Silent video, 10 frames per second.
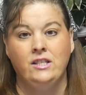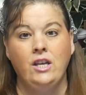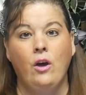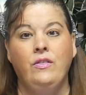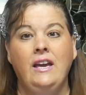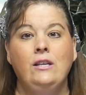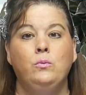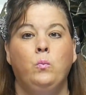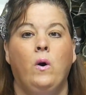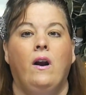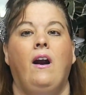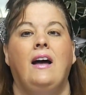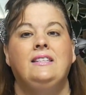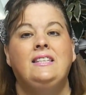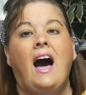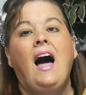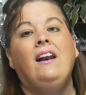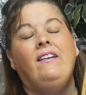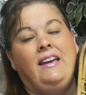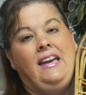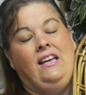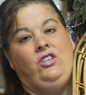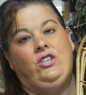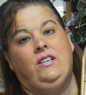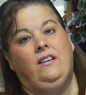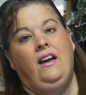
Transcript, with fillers: So these were a dollar each.